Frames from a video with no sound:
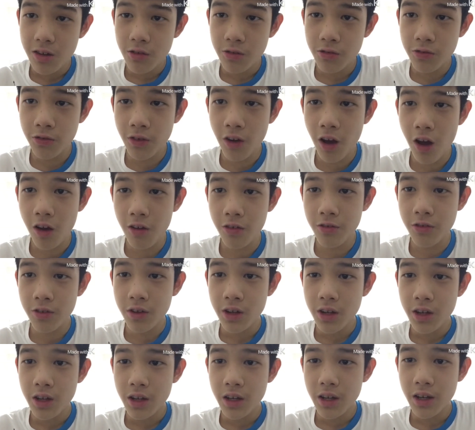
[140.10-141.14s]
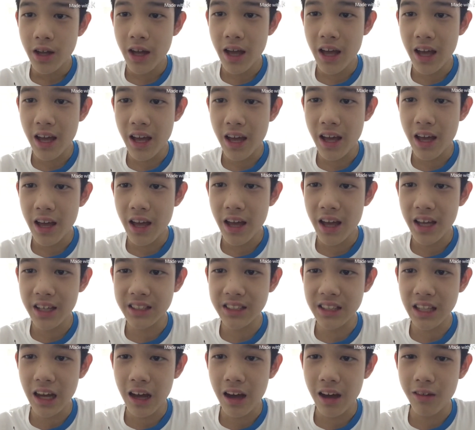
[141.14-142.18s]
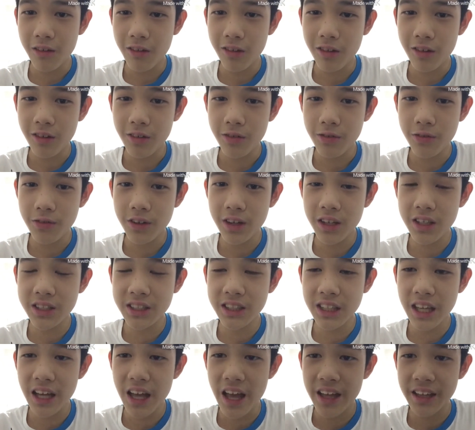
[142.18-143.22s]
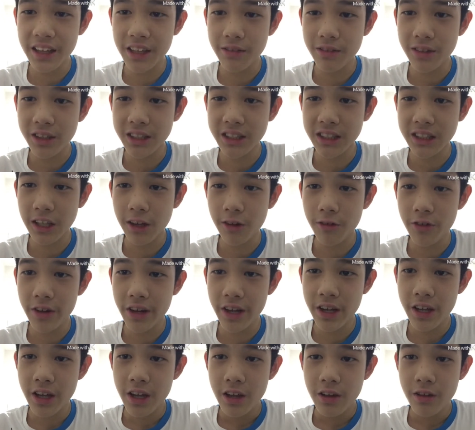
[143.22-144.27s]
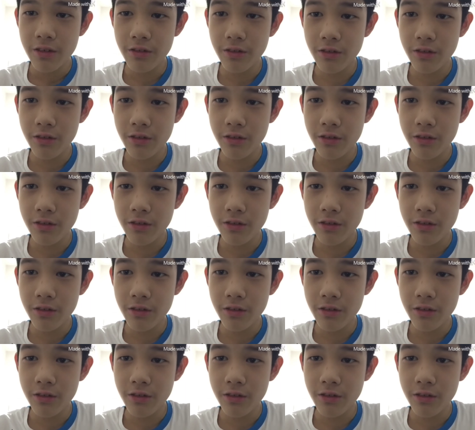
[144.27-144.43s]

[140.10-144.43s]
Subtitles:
Fourth, as our first anniversary,